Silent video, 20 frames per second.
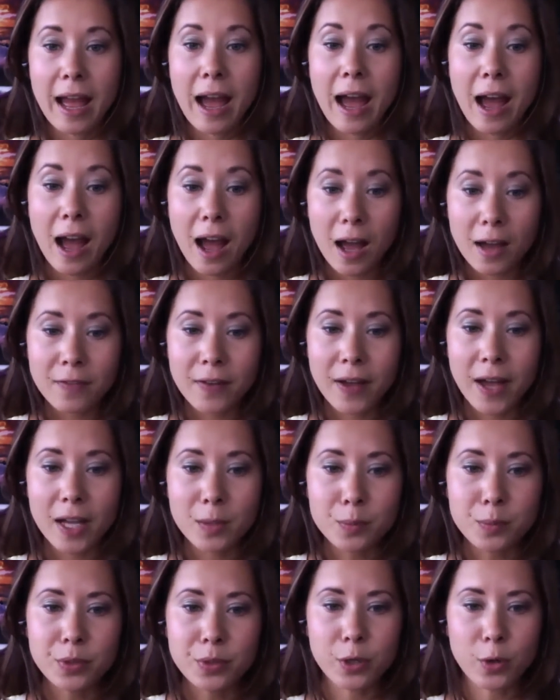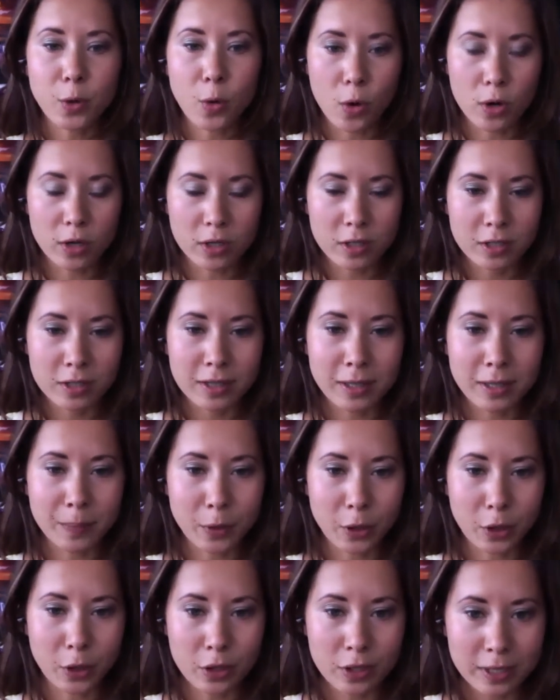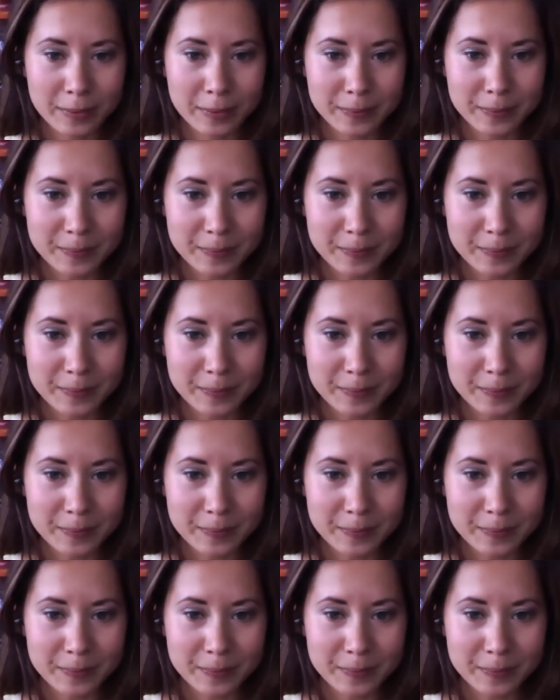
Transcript: have had pre-ordered the book.